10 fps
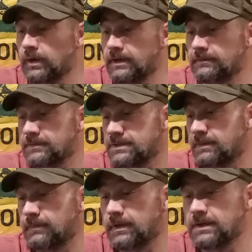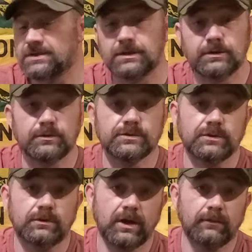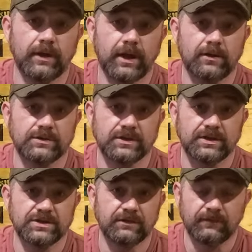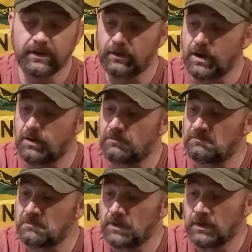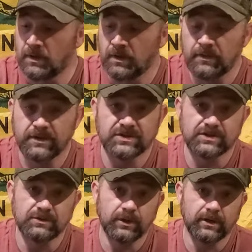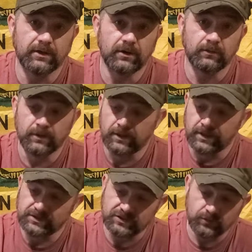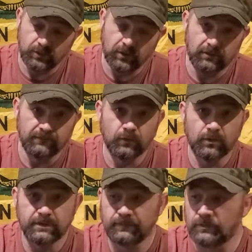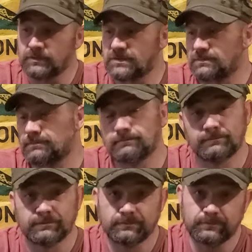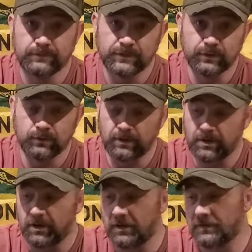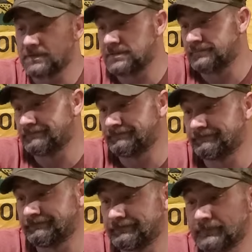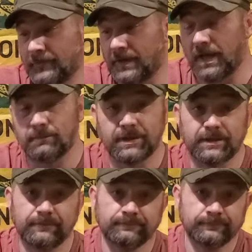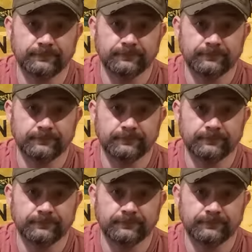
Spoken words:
quick, something easy to use around the house, easy to figure out, this is the way to go. It's 240 volts, $200. Can't beat it.